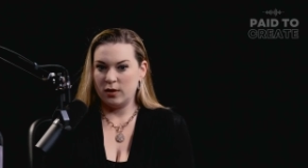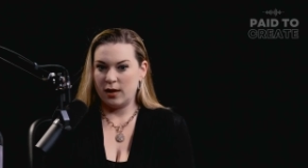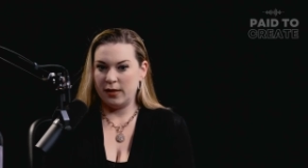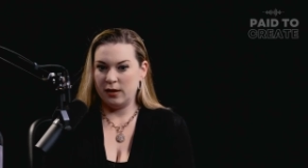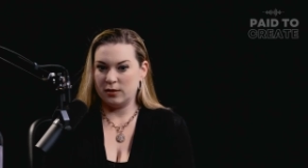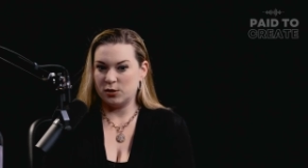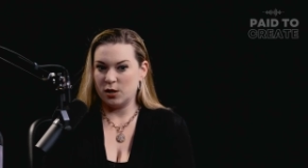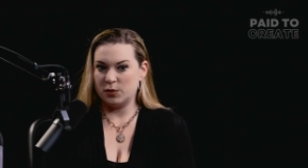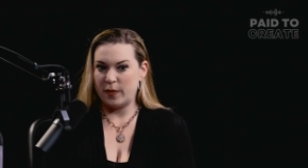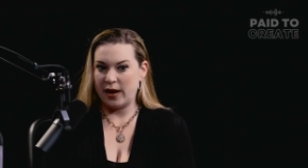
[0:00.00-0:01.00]
I think it
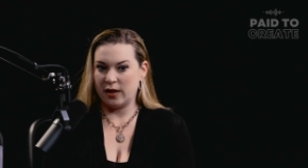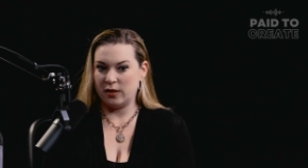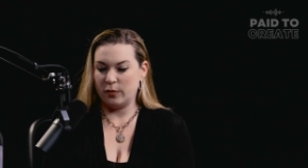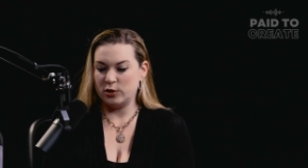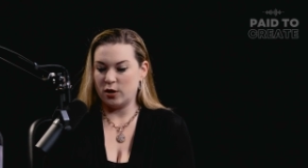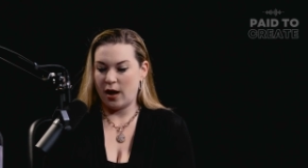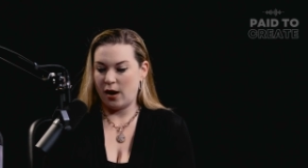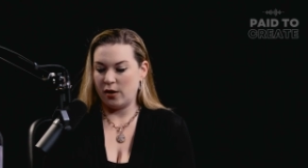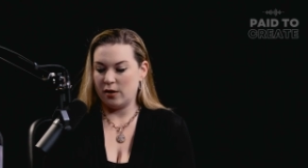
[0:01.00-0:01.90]
starts back at the original hiring.